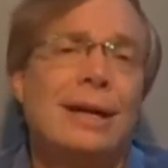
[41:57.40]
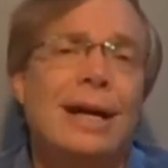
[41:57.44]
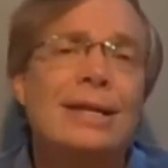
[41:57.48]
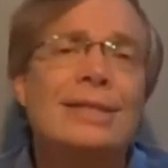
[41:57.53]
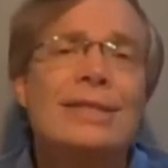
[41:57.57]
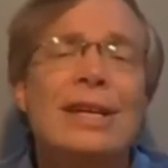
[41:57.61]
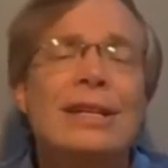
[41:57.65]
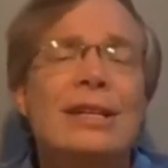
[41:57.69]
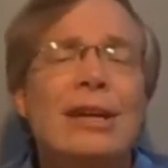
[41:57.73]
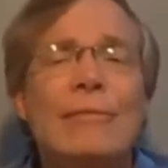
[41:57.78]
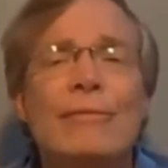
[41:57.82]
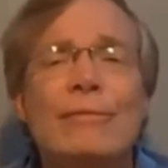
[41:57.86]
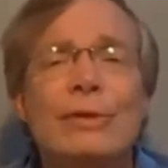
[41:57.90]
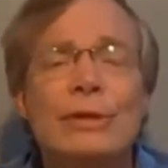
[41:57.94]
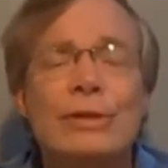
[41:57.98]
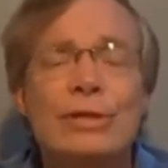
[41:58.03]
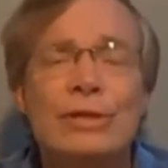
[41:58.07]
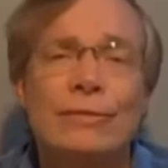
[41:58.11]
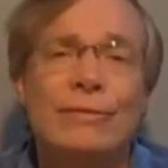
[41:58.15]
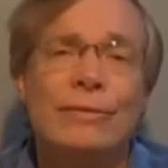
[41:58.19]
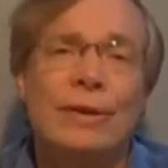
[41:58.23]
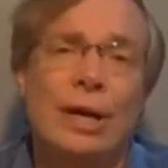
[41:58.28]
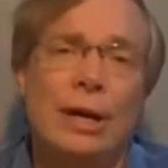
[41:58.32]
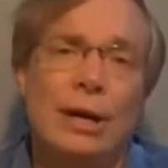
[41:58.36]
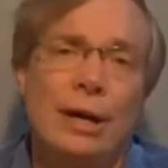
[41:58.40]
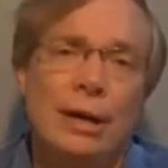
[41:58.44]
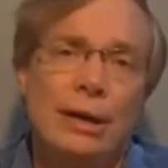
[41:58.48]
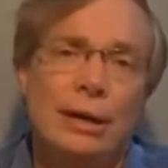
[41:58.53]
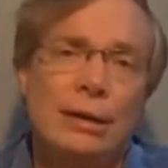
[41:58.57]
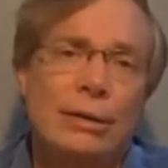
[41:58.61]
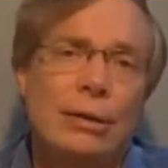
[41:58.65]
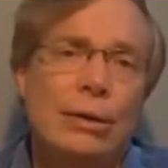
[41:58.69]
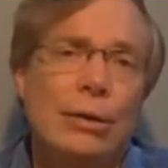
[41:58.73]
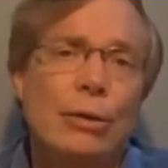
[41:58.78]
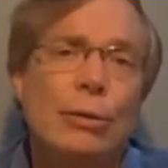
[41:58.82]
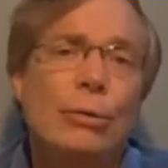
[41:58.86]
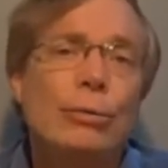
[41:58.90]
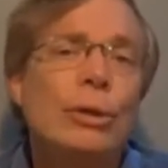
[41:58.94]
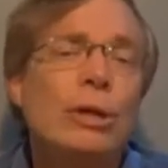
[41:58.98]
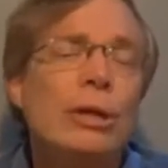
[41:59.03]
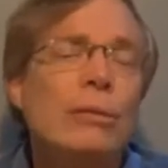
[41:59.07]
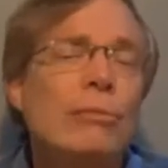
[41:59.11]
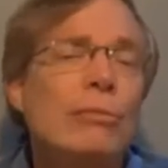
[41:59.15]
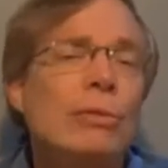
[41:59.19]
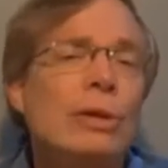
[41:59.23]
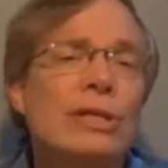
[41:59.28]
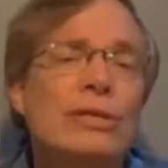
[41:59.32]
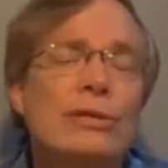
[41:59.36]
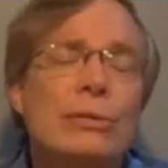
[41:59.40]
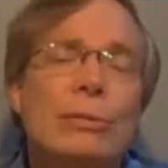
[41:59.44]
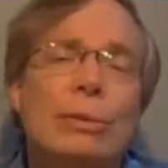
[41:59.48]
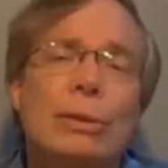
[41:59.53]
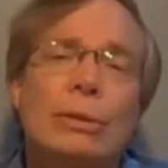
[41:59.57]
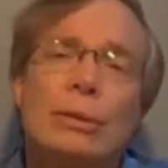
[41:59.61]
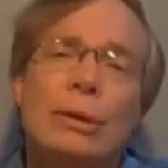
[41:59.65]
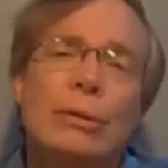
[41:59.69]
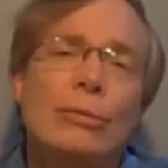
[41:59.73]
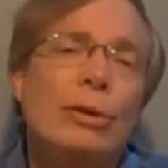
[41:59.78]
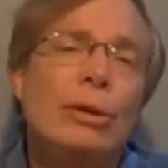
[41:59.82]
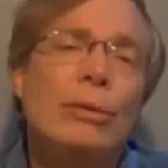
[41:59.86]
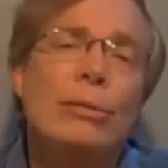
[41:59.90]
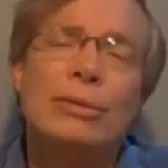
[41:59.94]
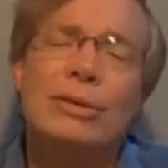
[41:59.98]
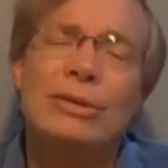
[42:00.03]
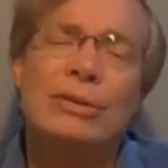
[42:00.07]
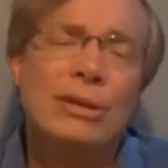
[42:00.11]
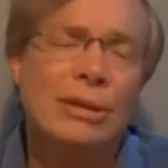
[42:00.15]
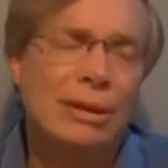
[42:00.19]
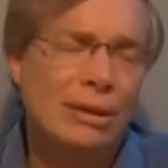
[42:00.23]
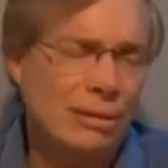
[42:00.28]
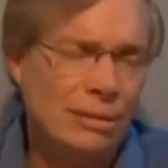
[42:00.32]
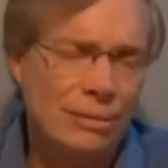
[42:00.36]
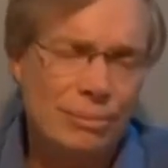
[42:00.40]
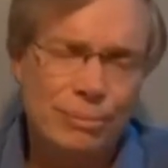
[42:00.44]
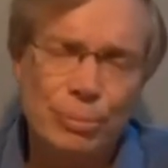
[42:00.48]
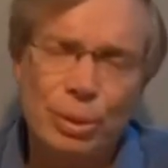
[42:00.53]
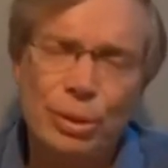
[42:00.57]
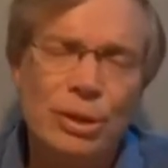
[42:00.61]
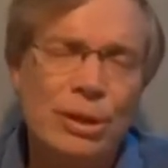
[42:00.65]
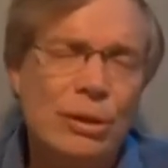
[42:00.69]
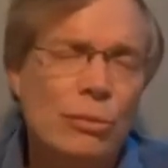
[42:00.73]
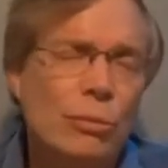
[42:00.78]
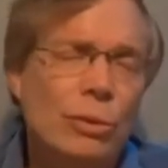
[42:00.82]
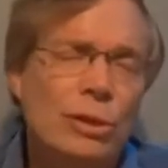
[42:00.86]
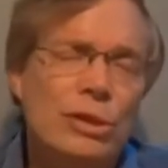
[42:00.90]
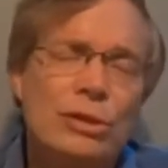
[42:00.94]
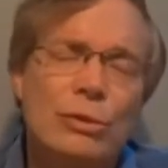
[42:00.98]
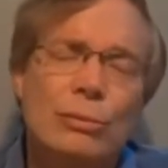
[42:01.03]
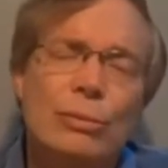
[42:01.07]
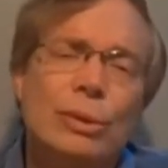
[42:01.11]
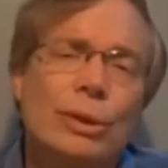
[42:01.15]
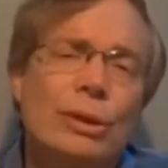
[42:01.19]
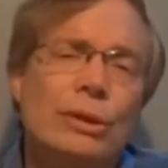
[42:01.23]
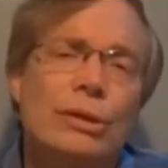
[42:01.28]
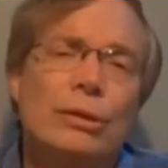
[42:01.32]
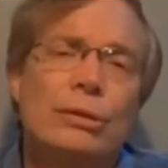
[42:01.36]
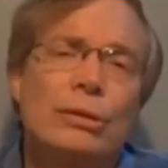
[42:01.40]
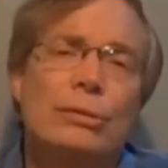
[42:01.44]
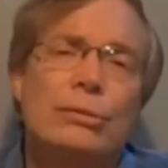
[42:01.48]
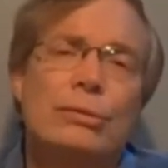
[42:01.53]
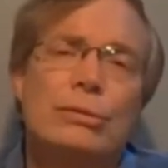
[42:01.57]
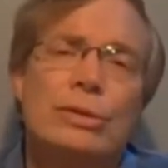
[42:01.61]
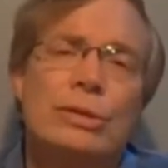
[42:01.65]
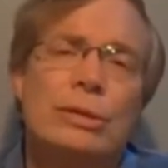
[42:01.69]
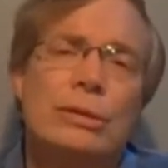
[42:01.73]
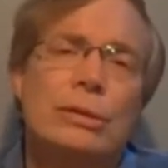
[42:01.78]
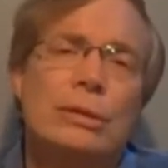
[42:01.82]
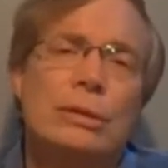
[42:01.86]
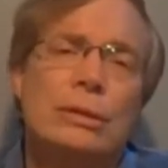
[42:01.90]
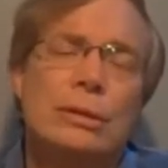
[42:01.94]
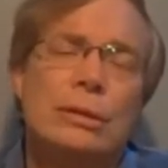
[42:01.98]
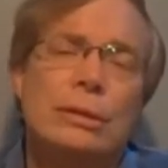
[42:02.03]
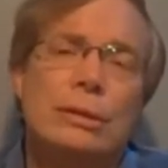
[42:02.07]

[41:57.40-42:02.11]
I say diversify. Only risk, only put in what you're willing to lose.